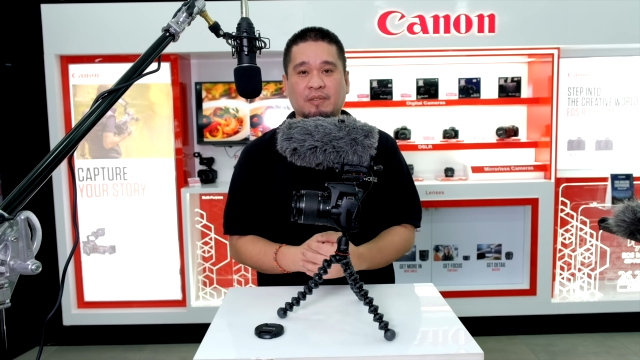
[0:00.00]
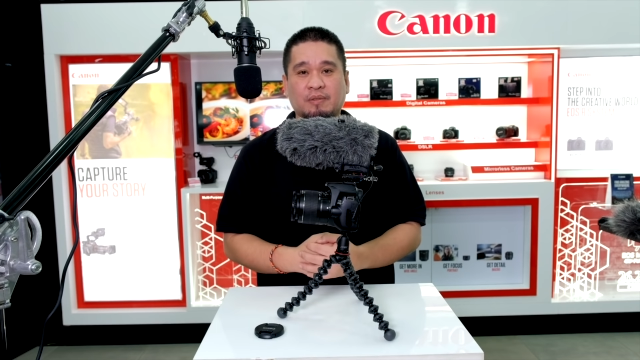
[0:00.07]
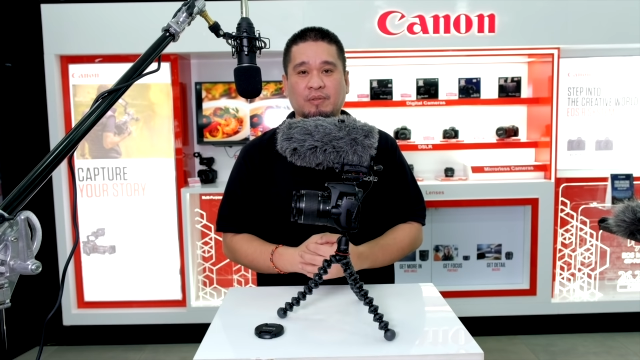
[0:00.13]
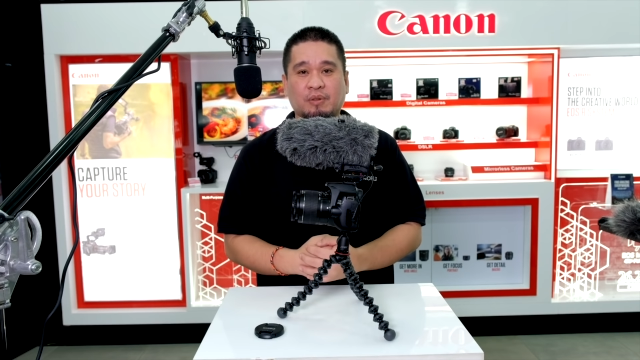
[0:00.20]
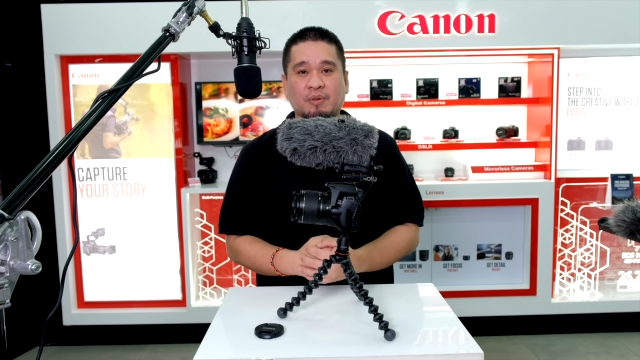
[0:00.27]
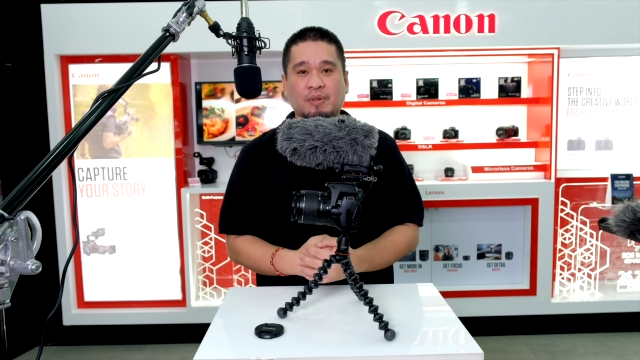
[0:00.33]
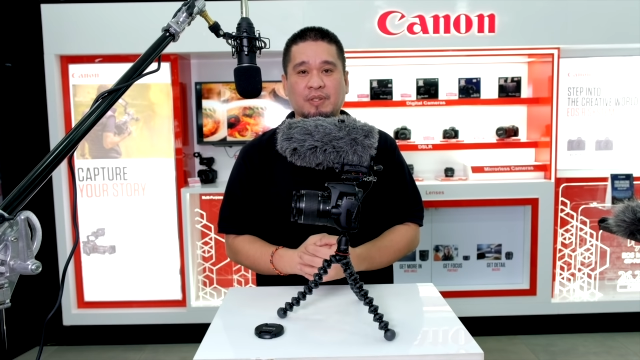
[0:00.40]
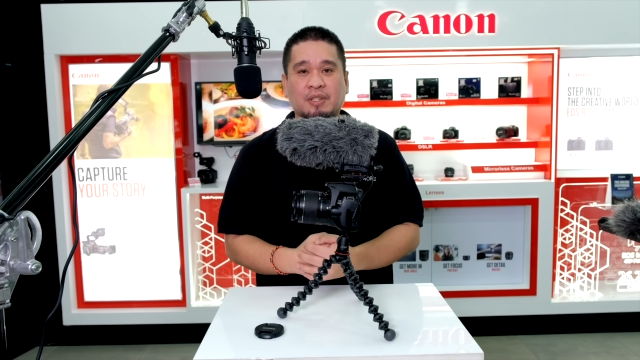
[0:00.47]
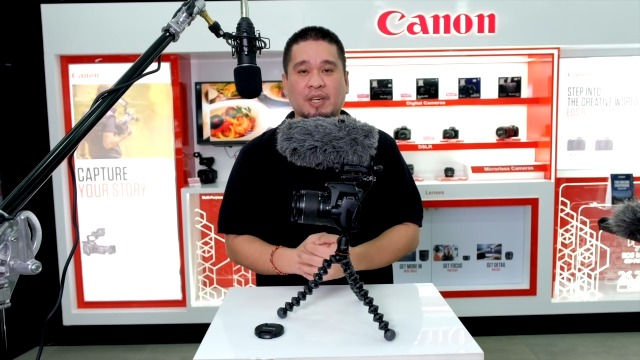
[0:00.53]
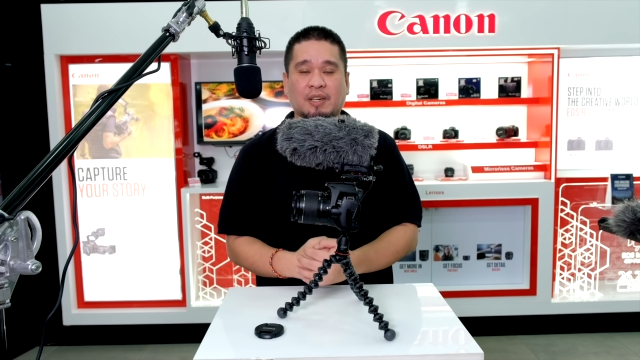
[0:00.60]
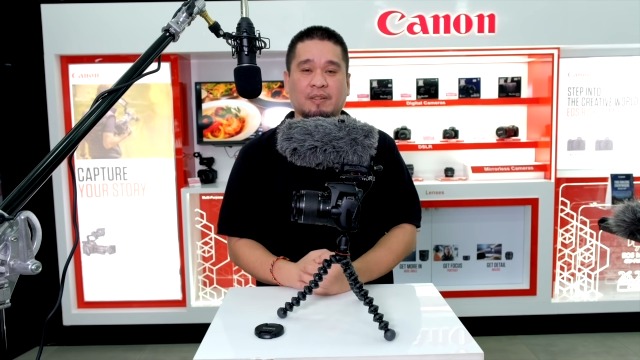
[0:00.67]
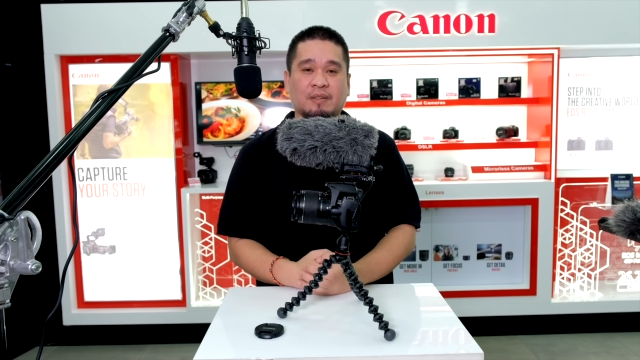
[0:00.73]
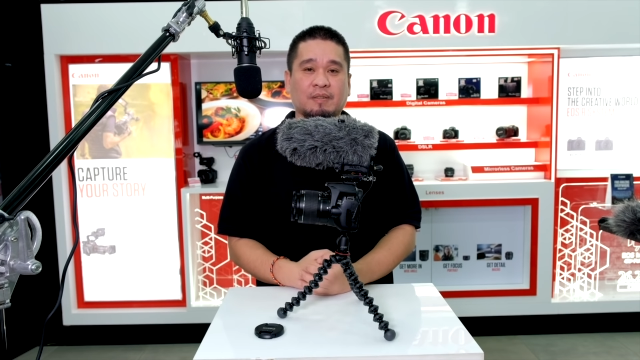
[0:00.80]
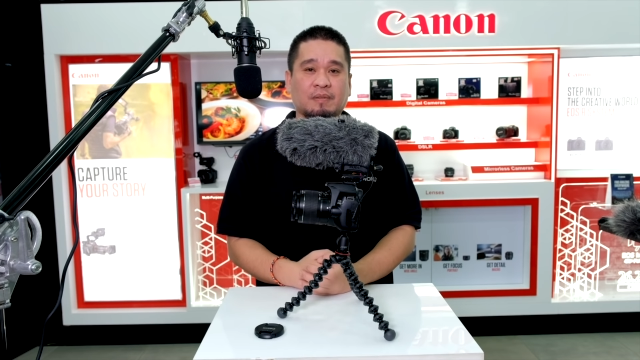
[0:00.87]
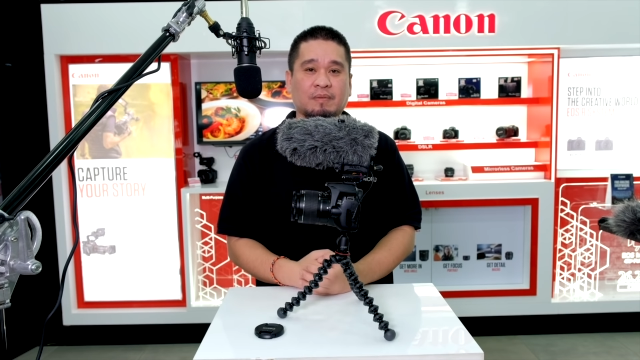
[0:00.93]
We will check
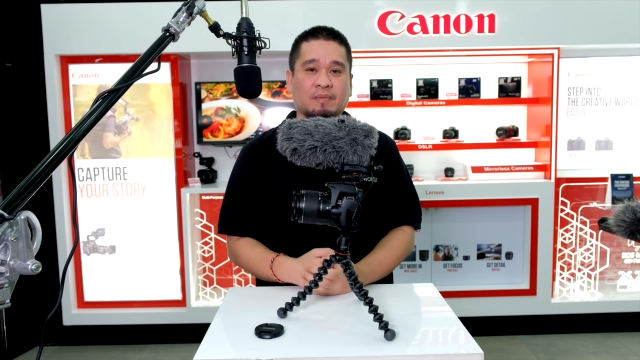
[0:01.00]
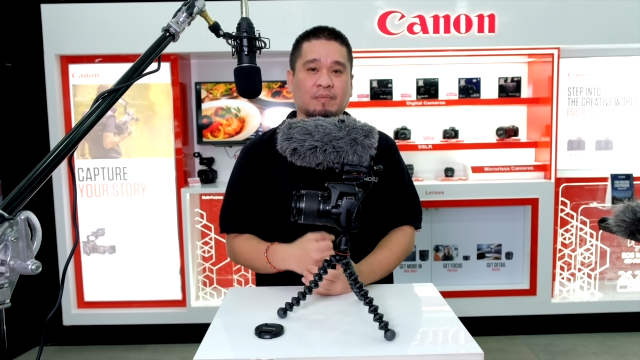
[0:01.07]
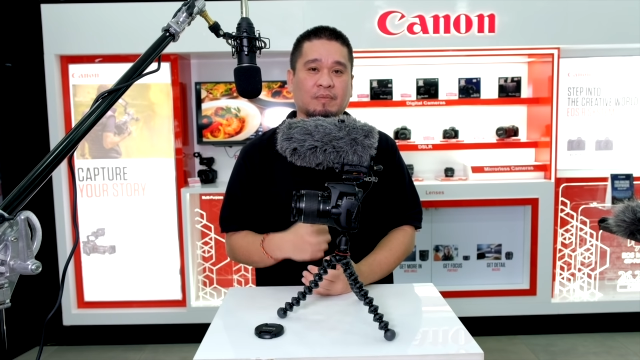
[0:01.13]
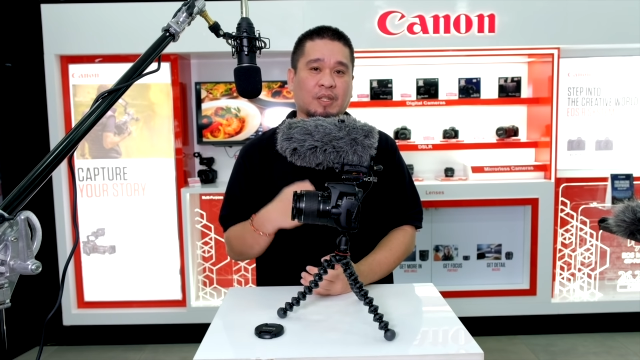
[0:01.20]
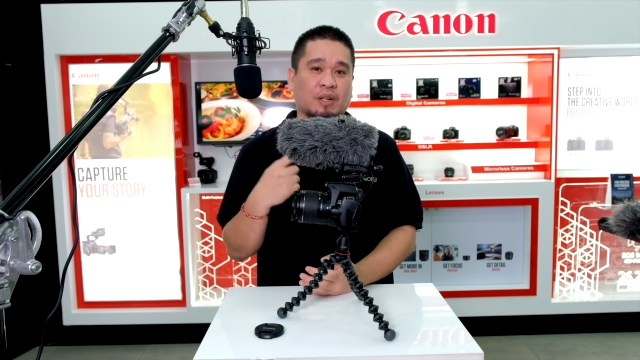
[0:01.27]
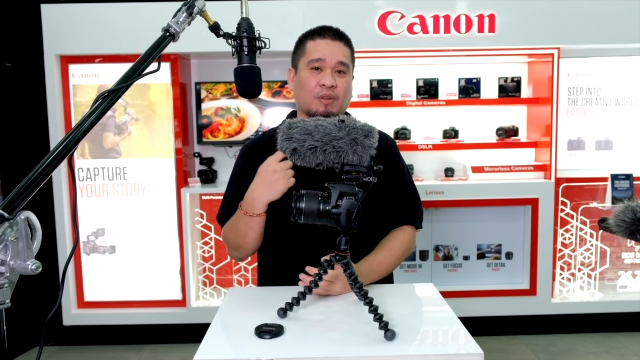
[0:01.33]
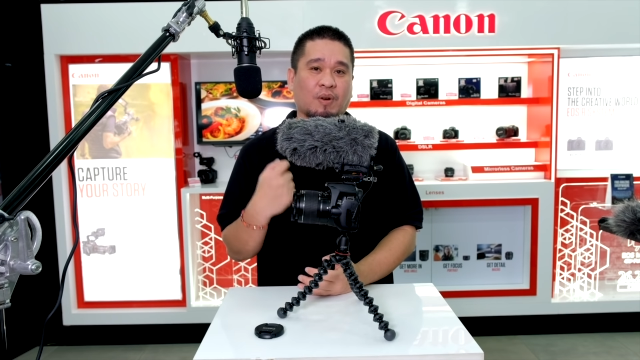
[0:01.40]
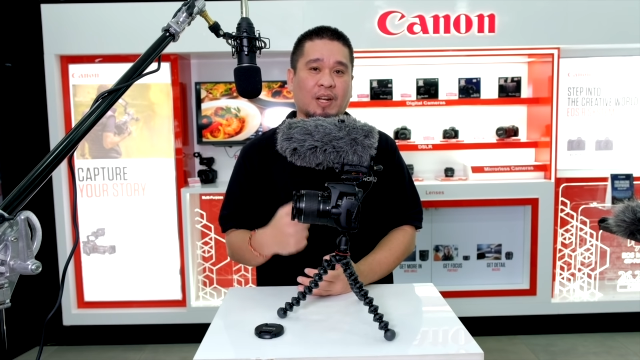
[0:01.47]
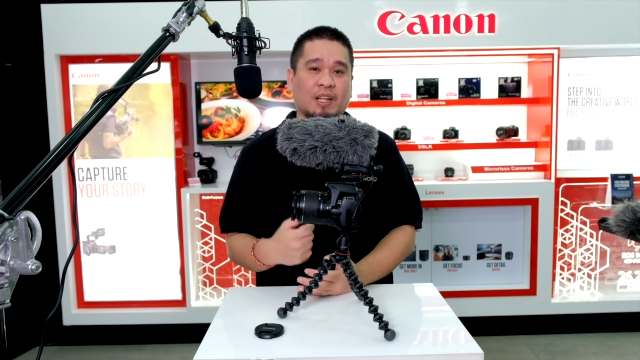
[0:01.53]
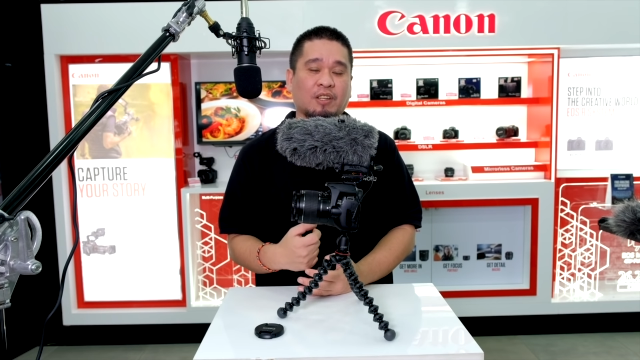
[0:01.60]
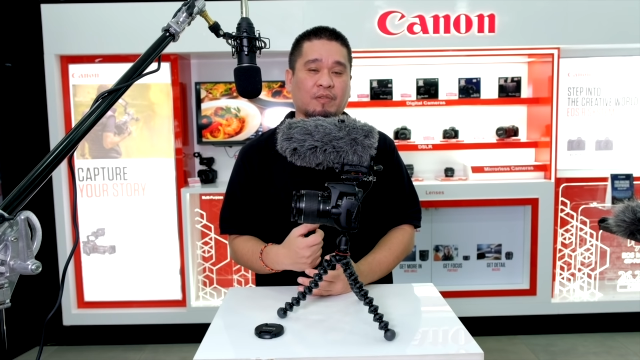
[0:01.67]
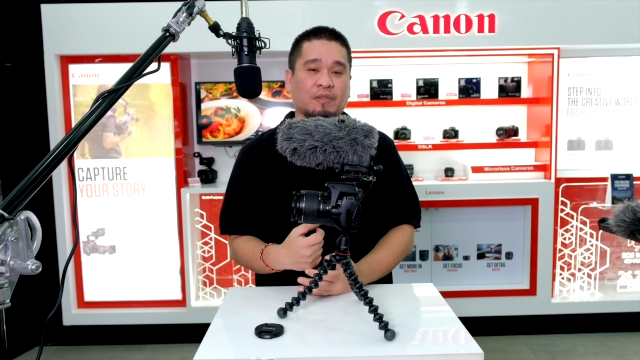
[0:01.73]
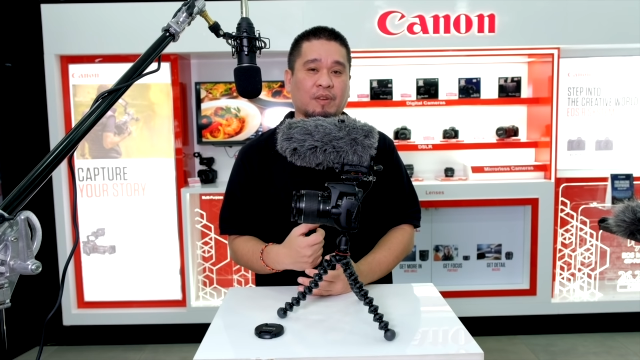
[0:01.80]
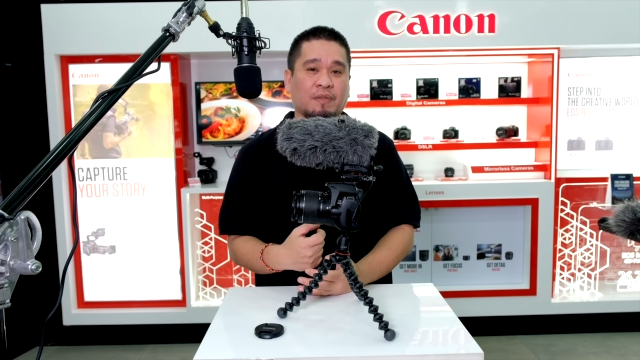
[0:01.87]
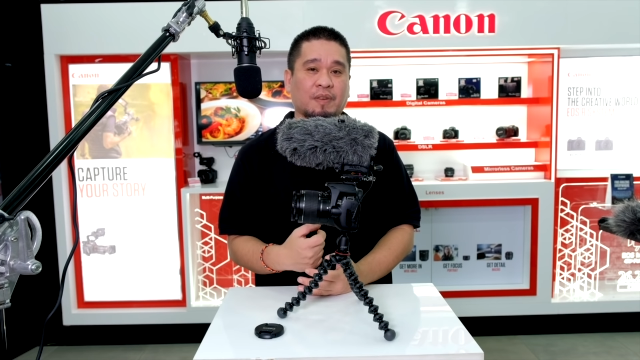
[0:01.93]
the quality
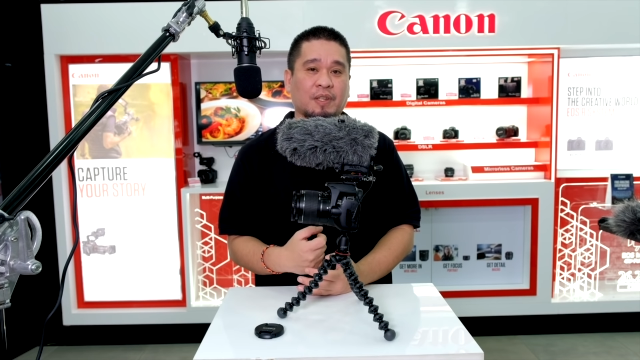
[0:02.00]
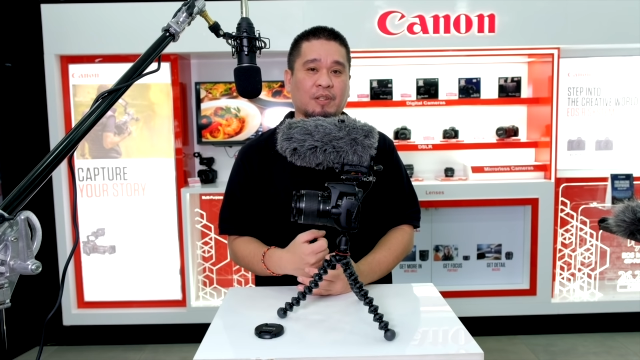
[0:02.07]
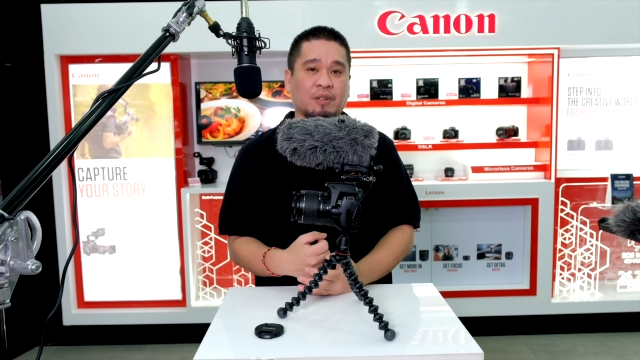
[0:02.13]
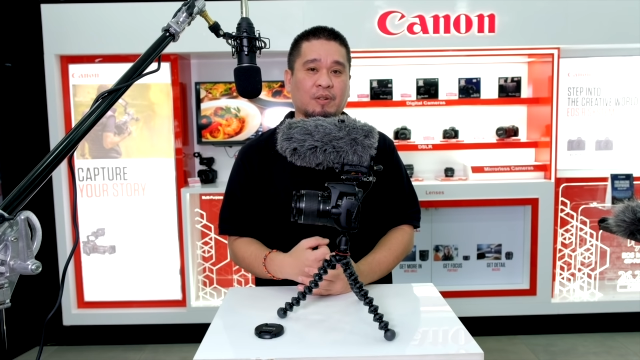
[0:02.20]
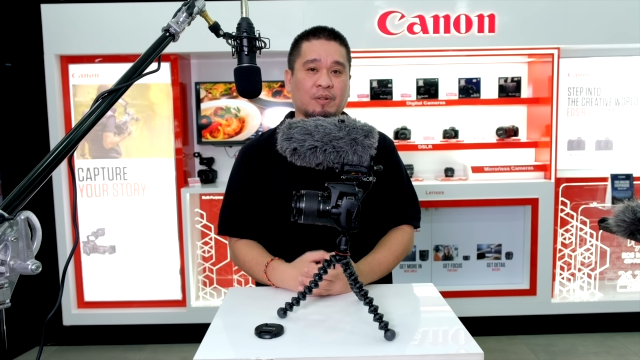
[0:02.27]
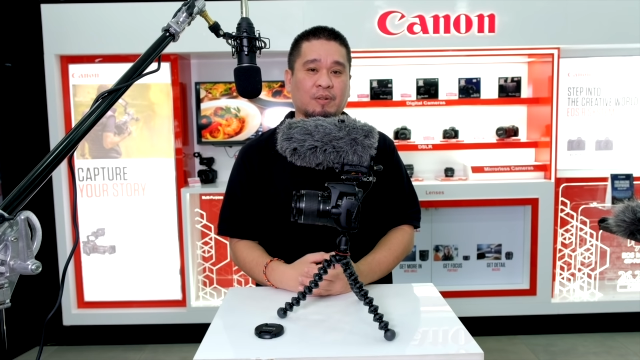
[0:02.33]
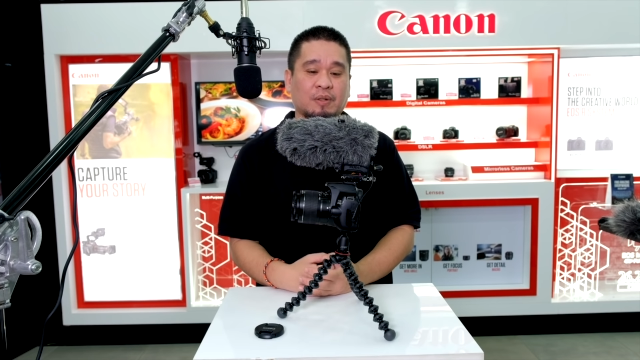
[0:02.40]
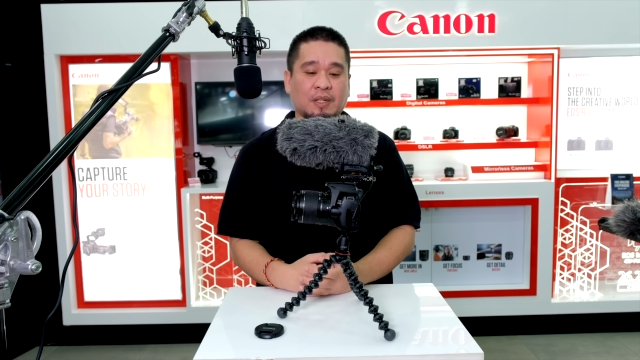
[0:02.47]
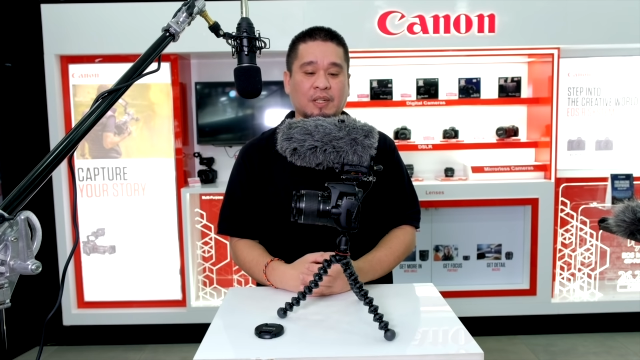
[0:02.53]
of the video,